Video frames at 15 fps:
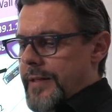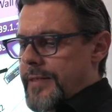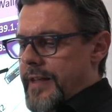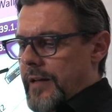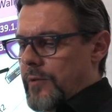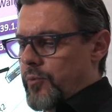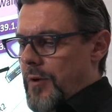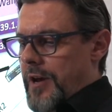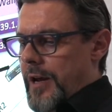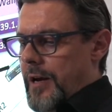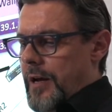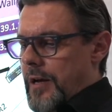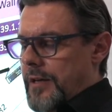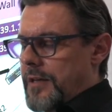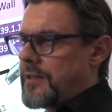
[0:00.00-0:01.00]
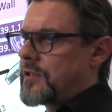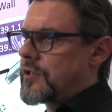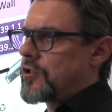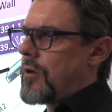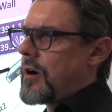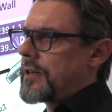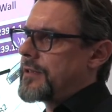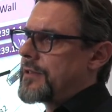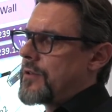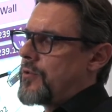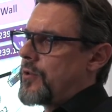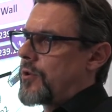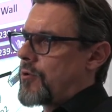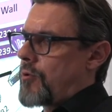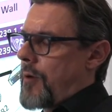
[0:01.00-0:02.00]
that will instruct
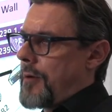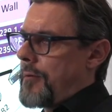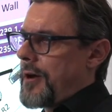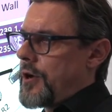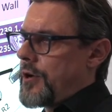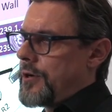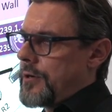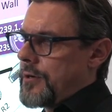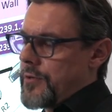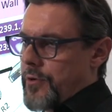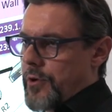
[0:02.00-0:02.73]
the querier.